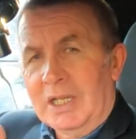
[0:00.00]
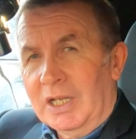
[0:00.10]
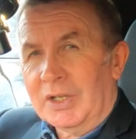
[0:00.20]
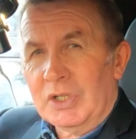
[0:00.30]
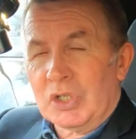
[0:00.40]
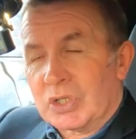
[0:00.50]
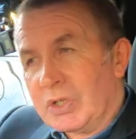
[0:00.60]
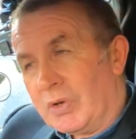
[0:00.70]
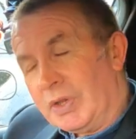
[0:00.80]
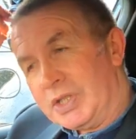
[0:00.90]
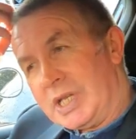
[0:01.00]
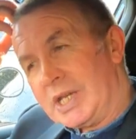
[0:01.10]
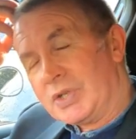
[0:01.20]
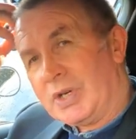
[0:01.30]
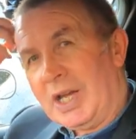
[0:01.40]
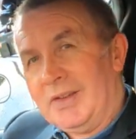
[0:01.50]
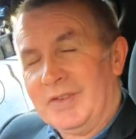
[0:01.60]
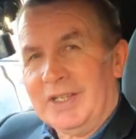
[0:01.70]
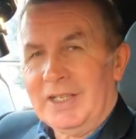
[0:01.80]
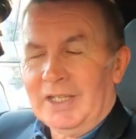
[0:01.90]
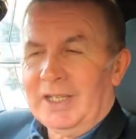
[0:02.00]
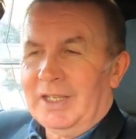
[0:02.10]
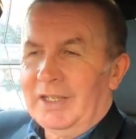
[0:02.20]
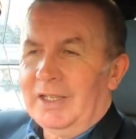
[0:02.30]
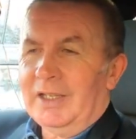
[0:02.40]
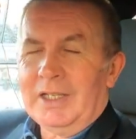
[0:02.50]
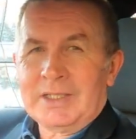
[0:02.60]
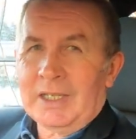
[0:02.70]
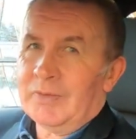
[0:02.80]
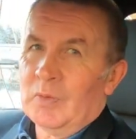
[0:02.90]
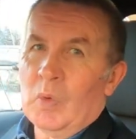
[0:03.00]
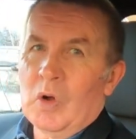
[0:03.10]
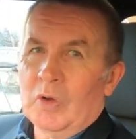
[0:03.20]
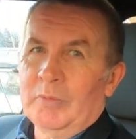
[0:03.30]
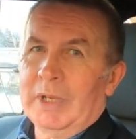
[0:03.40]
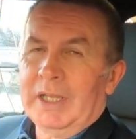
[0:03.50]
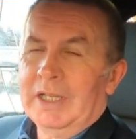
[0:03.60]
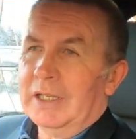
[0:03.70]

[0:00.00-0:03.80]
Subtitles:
And as you saw on the test drive, it even warned me